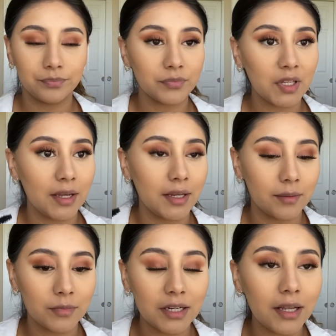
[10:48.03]
I
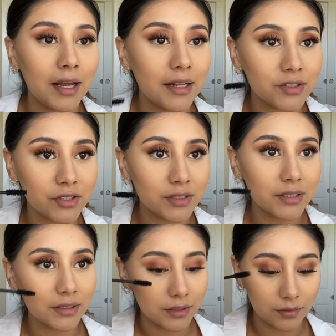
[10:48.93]
am gonna add just a
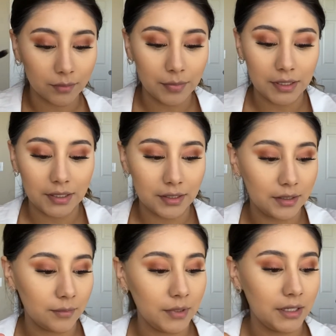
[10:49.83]
little bit.
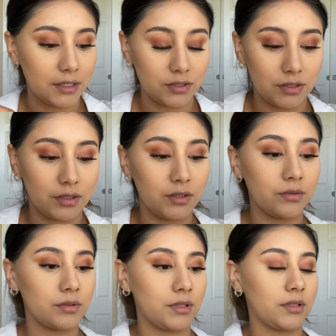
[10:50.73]
Let me actually
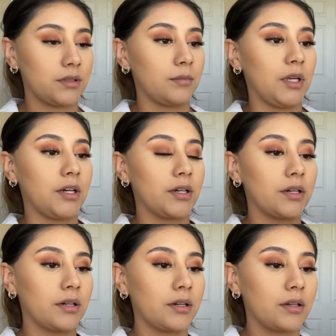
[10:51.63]
use this mirror.